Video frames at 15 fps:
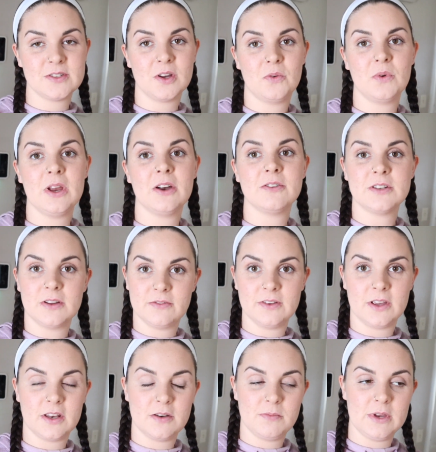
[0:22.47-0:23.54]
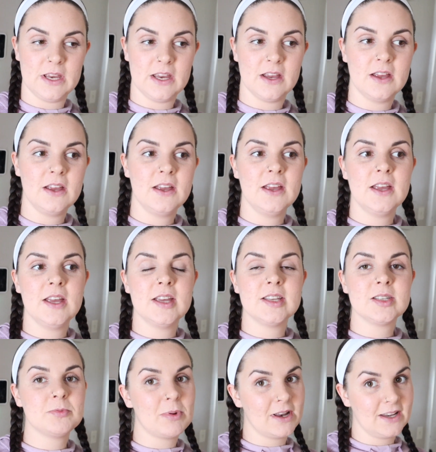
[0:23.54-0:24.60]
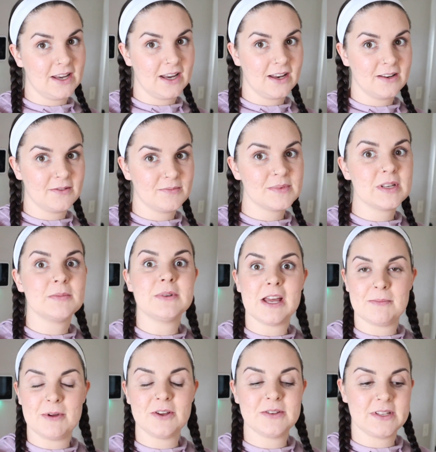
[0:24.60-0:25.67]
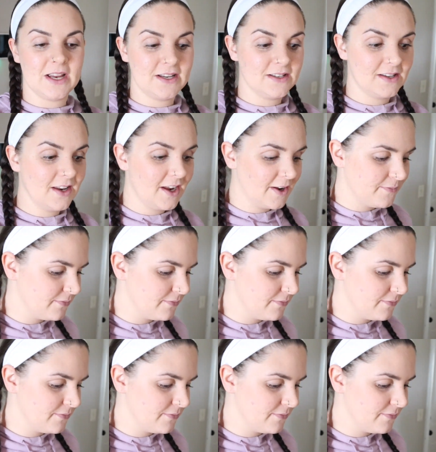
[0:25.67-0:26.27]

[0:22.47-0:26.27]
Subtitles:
So we are definitely gonna be spending some time outside today.